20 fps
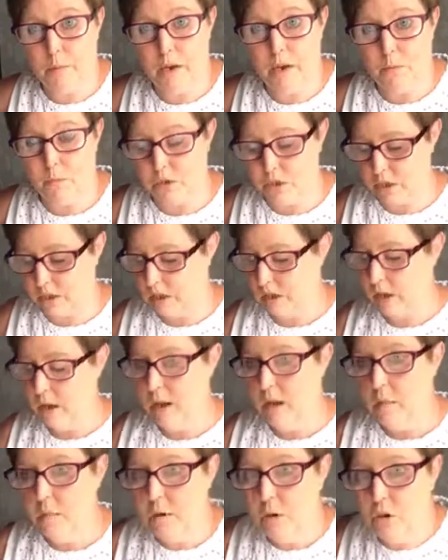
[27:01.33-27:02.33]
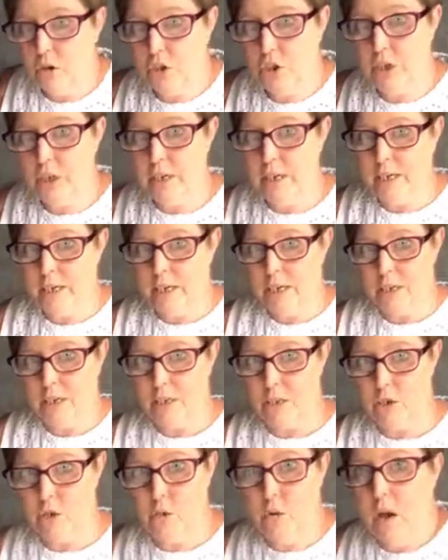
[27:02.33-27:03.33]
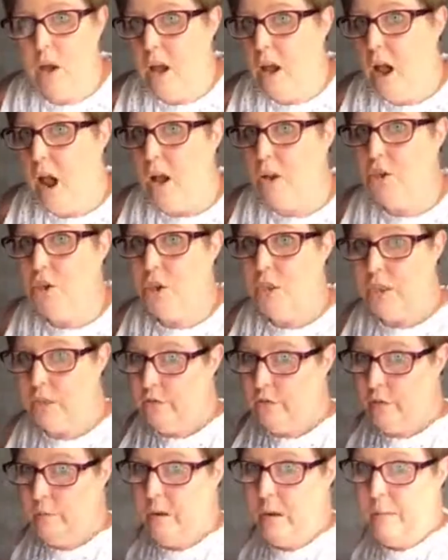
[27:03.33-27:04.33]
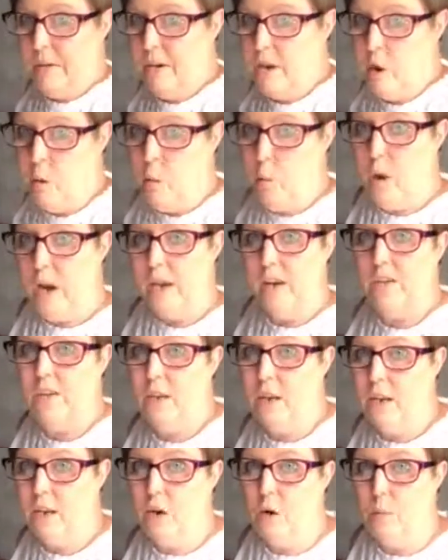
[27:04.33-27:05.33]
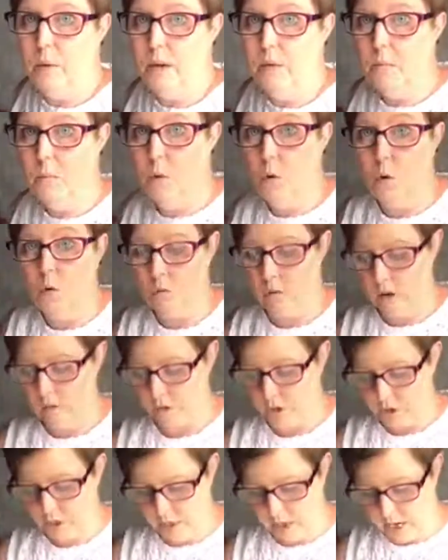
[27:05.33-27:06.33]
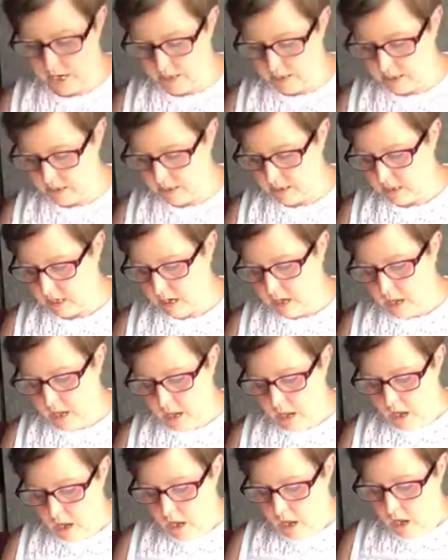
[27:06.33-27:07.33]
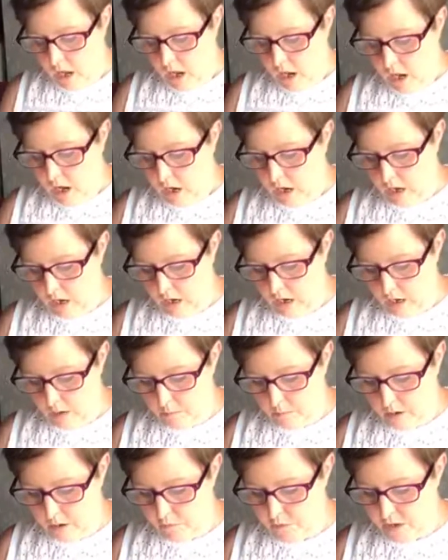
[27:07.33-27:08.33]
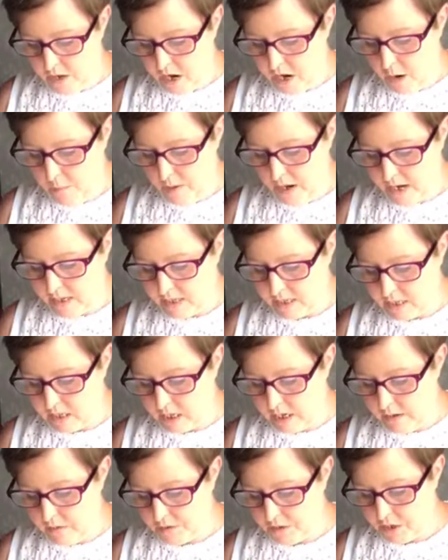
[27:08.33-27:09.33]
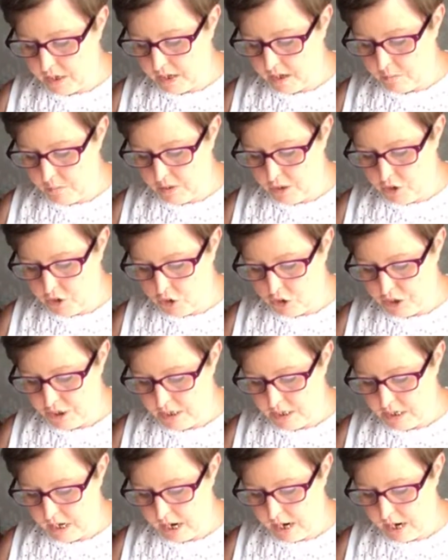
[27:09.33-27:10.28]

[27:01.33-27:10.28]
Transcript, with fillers: about because you need it to adjust for maybe your width a little bit more around your sides um, if the garment has sleeves they can be adjusted